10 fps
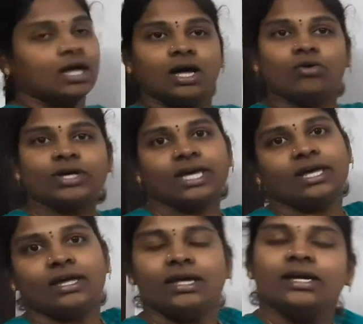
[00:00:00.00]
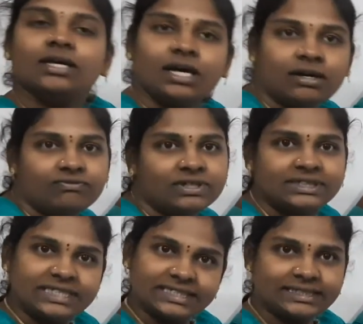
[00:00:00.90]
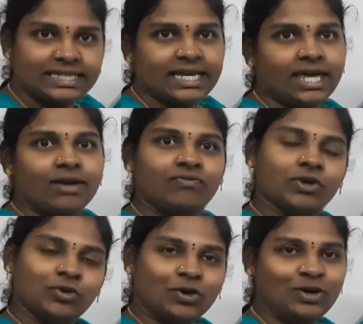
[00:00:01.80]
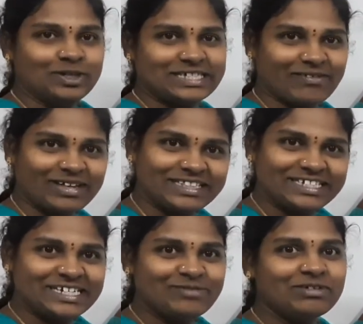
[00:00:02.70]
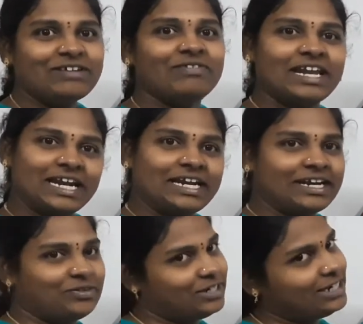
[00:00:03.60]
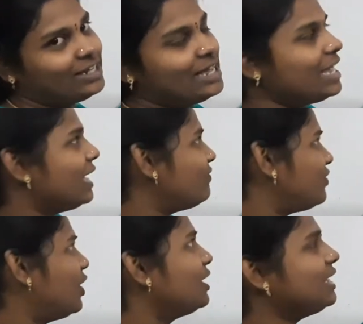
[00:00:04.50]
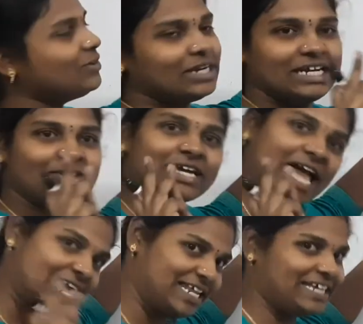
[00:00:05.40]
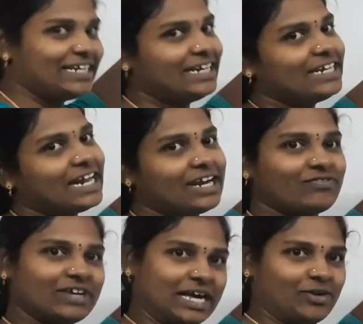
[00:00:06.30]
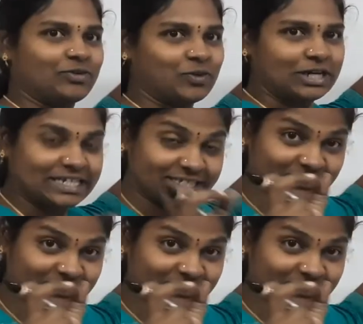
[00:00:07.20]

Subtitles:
Okay, for this thing, if you know 7th table, well and good. If not, you need to calculate and figure out what is the